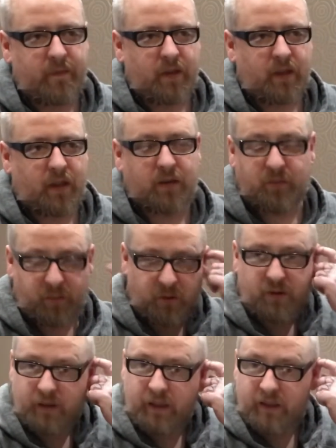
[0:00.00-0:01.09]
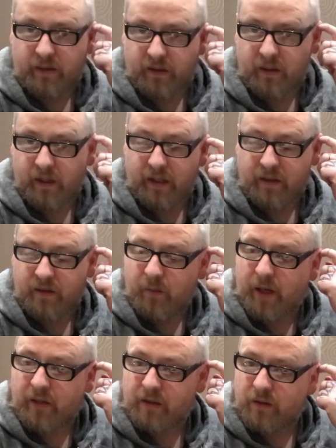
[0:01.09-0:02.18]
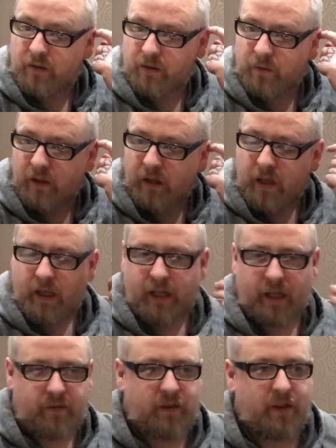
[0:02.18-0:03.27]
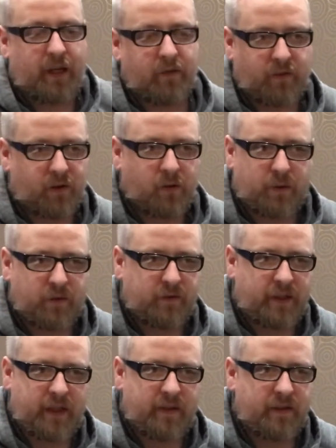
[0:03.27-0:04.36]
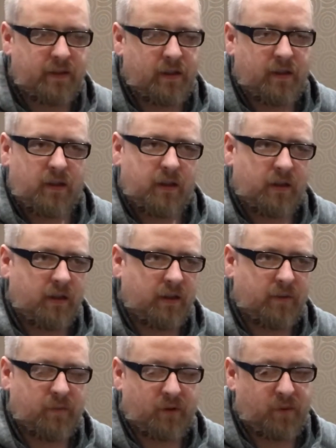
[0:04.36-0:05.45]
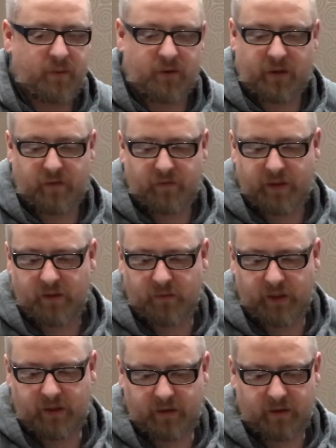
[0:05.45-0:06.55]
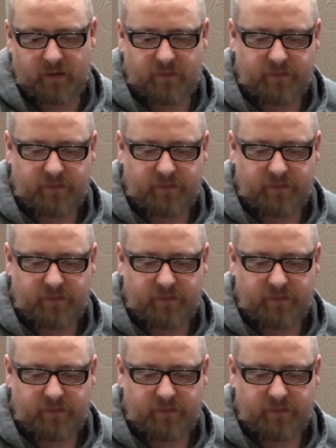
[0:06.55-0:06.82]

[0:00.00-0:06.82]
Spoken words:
on the boot, I guess, against the back seats or something, and have the tank forward of that, or maybe try and find a way to